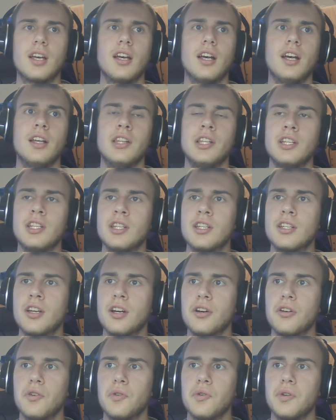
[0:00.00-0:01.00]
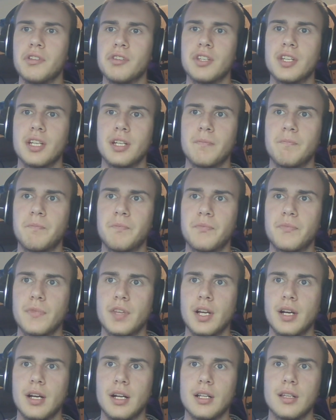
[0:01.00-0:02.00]
And then you go and you get
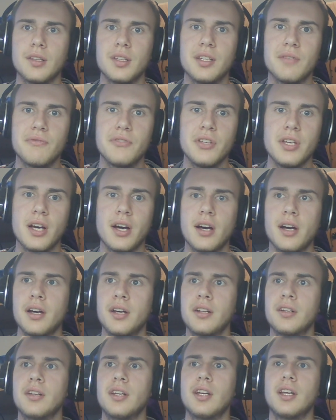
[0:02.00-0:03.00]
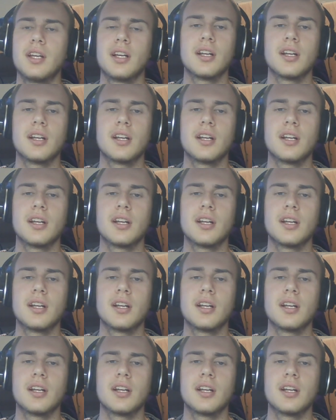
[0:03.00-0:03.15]
Leafeon,